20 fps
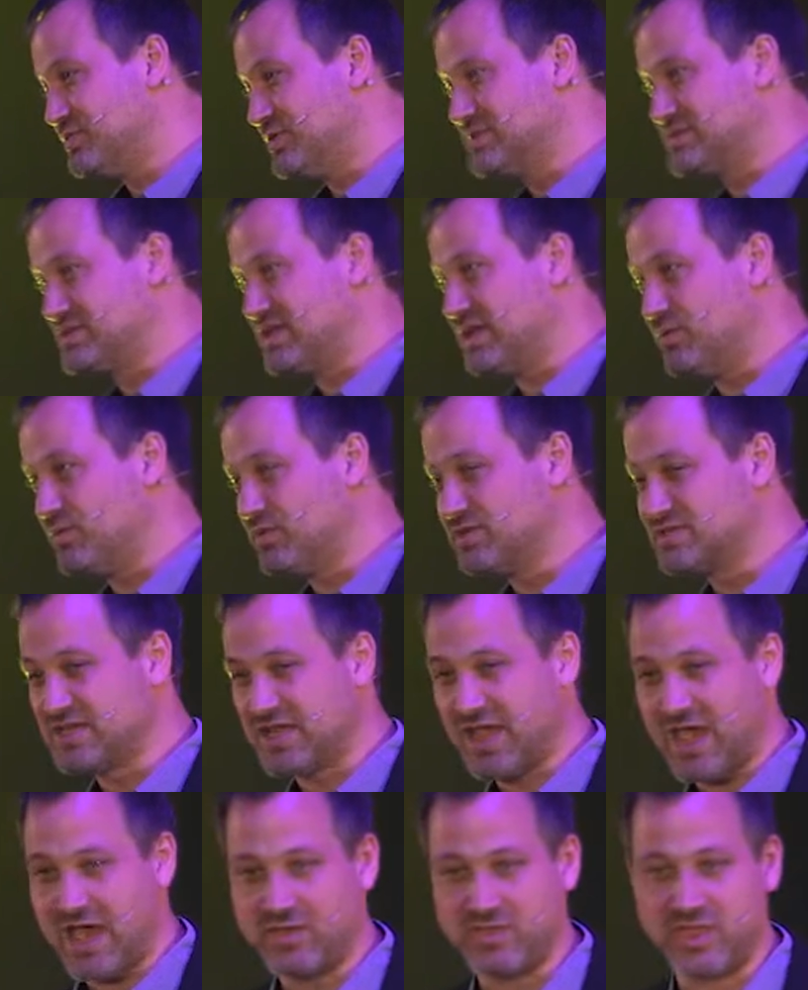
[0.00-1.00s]
We'll see, we'll see
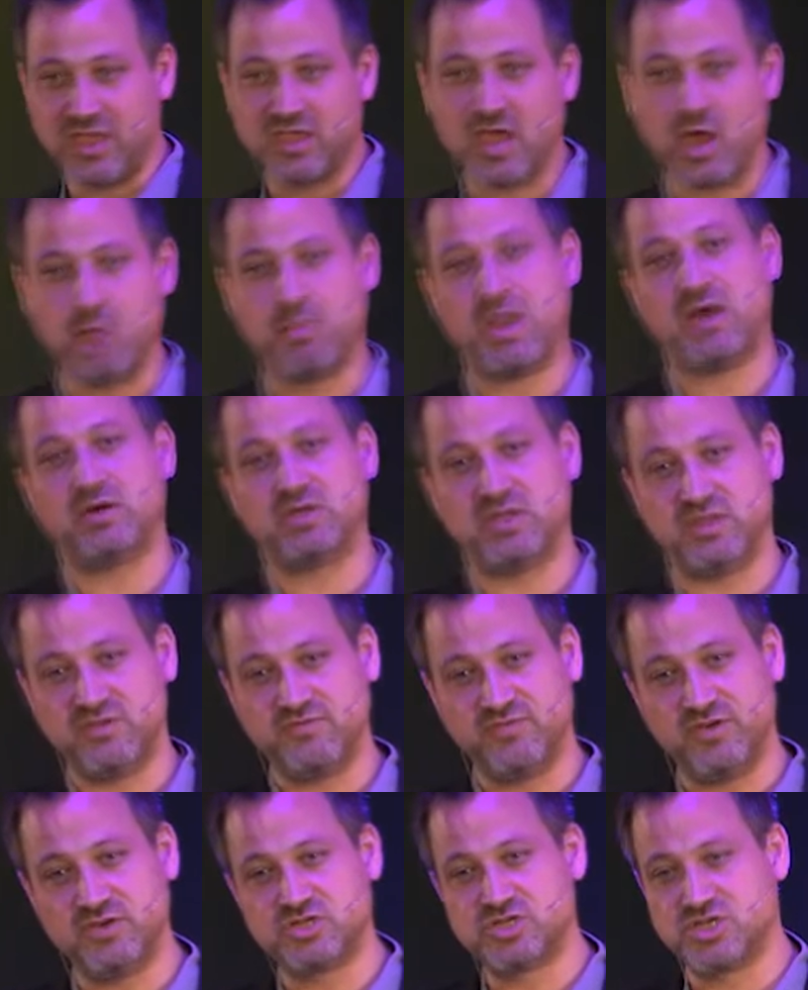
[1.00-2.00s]
how they come out in the
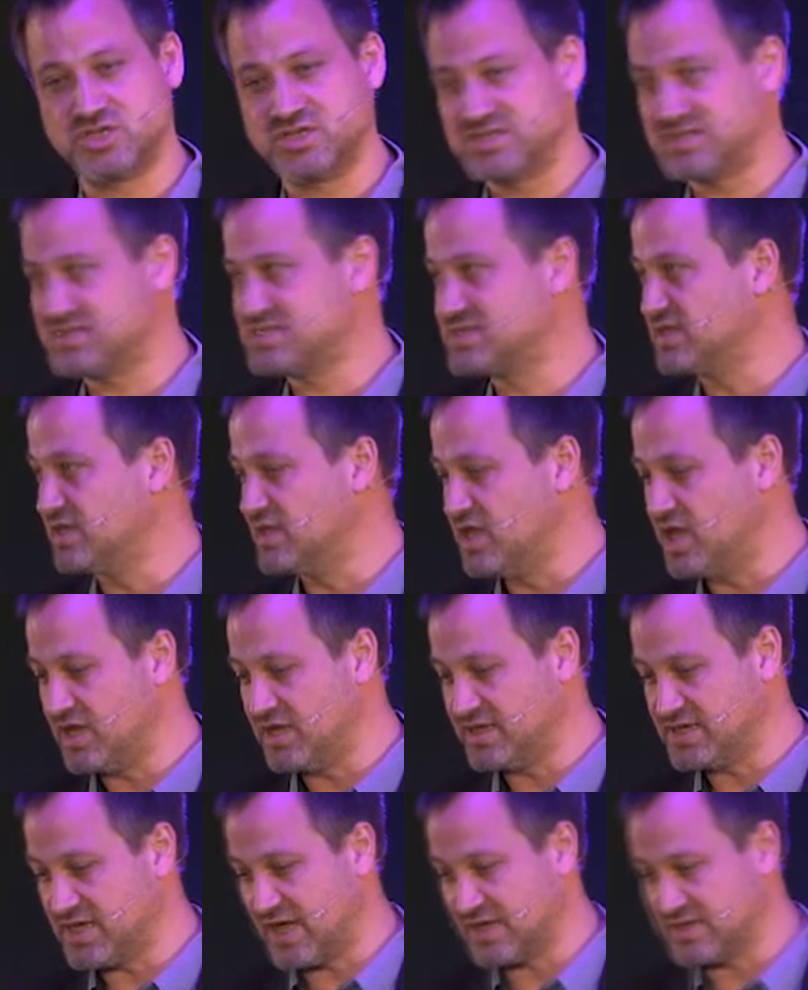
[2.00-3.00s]
future. This is still early
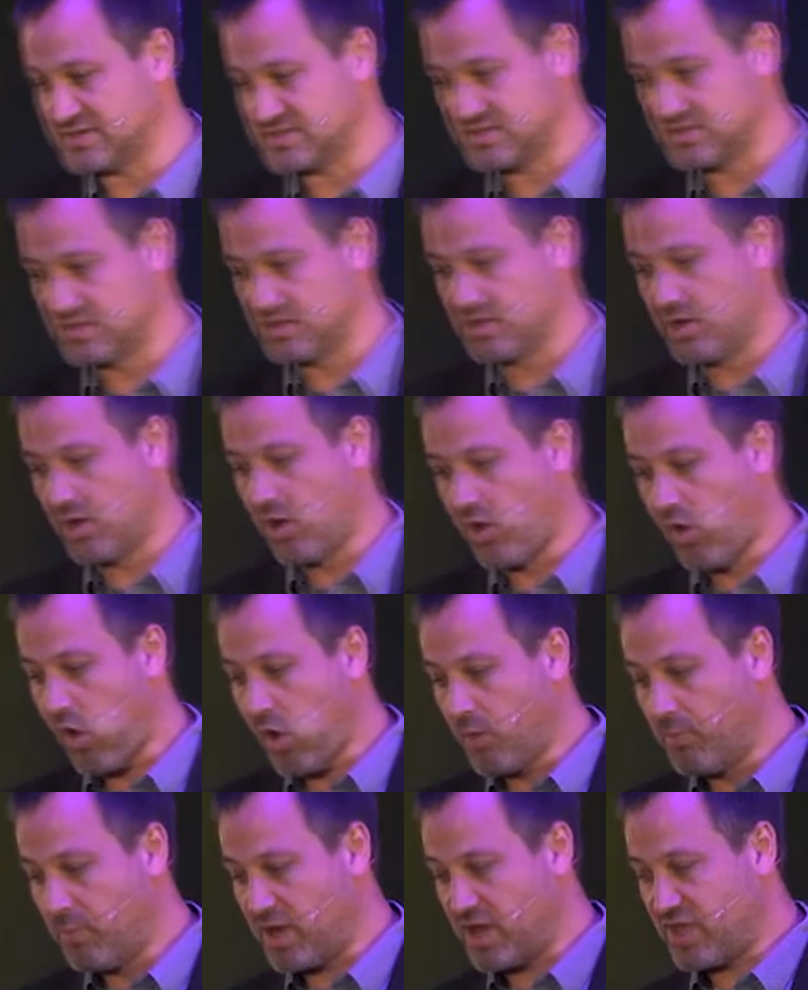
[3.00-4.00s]
days.
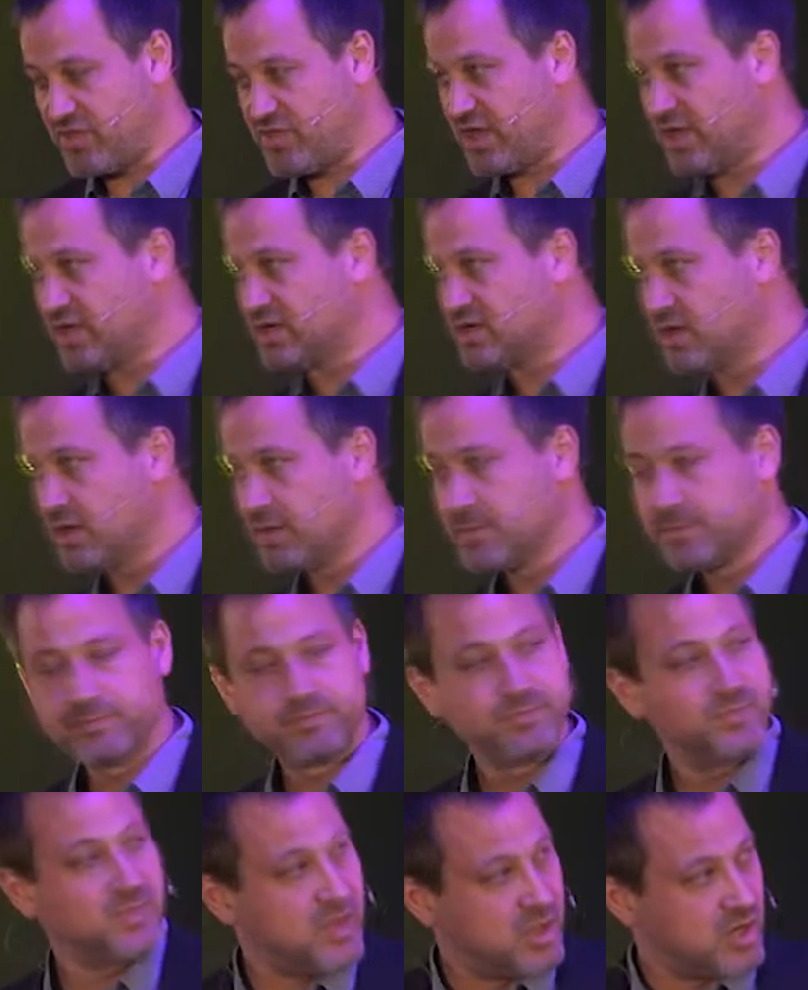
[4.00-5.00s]
But I think,
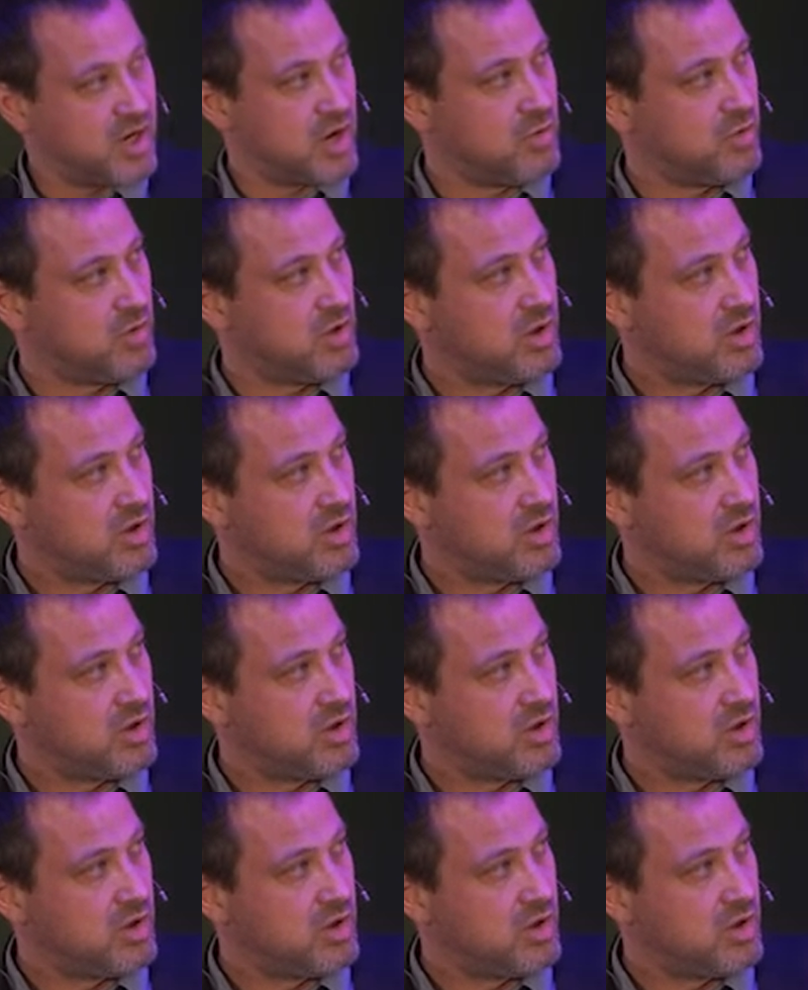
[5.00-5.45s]
you know,